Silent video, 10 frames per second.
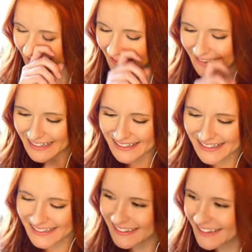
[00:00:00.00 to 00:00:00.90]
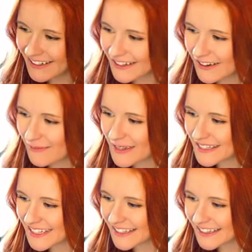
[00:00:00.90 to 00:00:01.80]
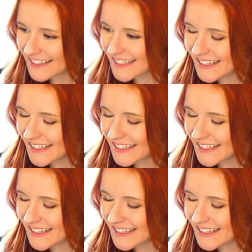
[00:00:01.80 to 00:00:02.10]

Alright, here you go, Minty. This